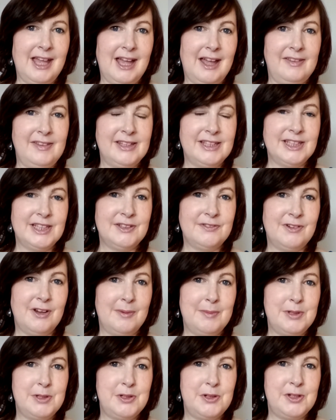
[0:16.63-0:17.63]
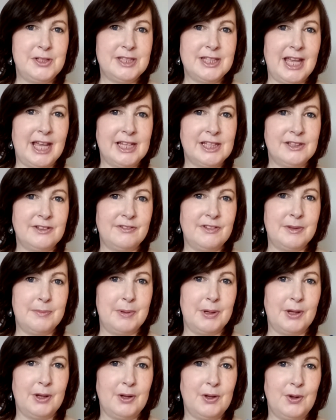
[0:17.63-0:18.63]
And this is from a new section of the
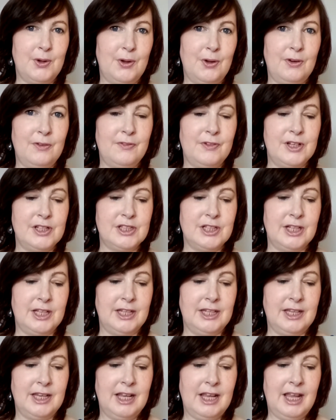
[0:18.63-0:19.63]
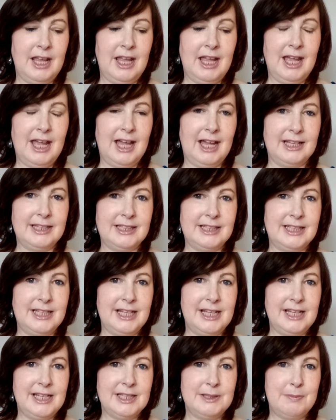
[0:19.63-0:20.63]
book called Vision, and
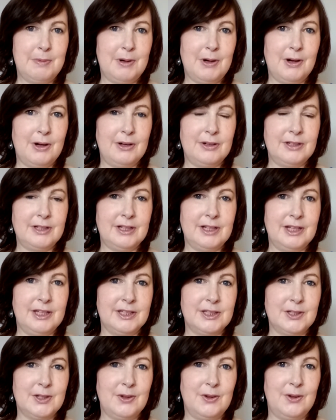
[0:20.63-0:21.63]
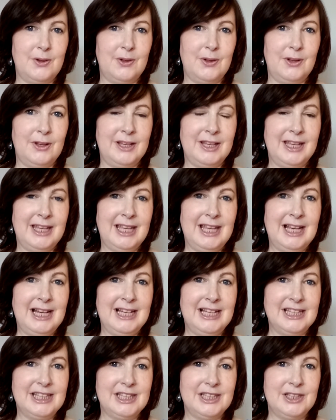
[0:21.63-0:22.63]
today's part is called
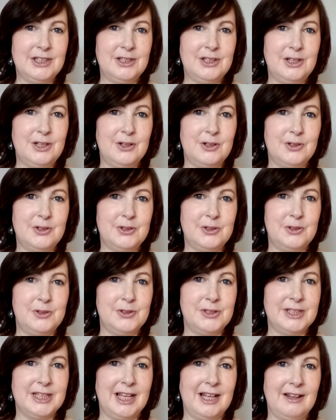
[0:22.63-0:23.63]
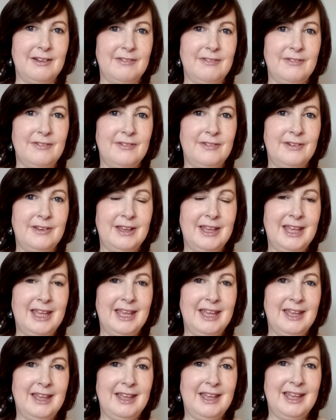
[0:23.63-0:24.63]
Listen to Your True Self.
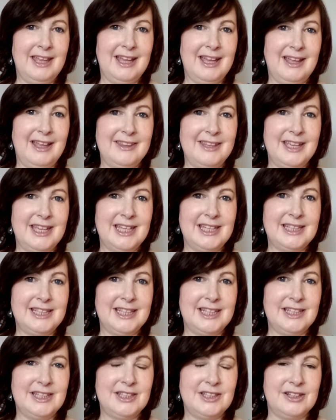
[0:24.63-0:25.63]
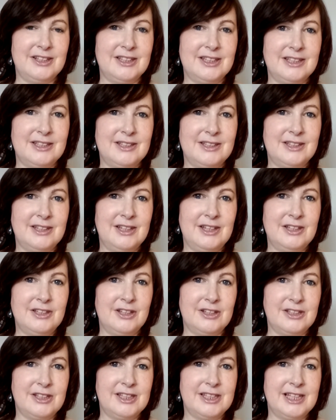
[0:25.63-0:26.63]
And this is just
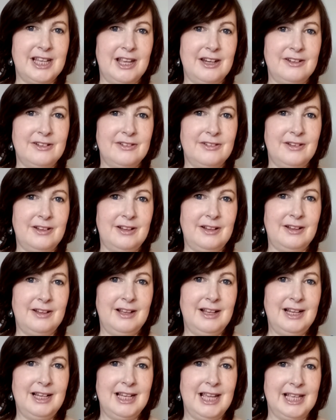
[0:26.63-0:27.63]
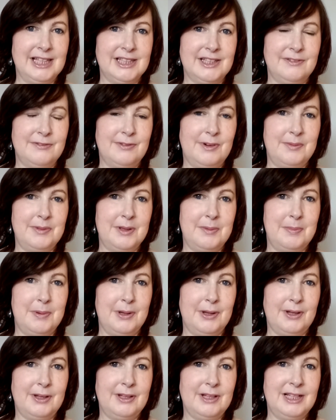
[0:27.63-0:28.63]
such a central lesson from the
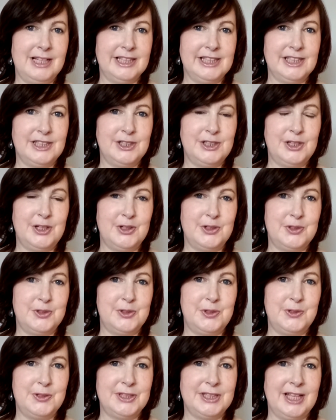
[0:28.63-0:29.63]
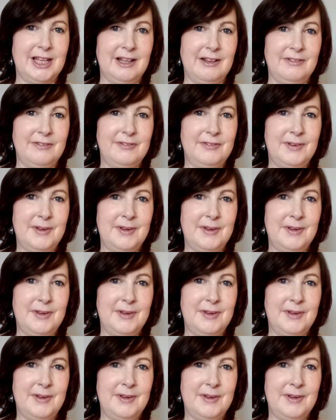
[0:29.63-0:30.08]
book, Listen to Your True Self.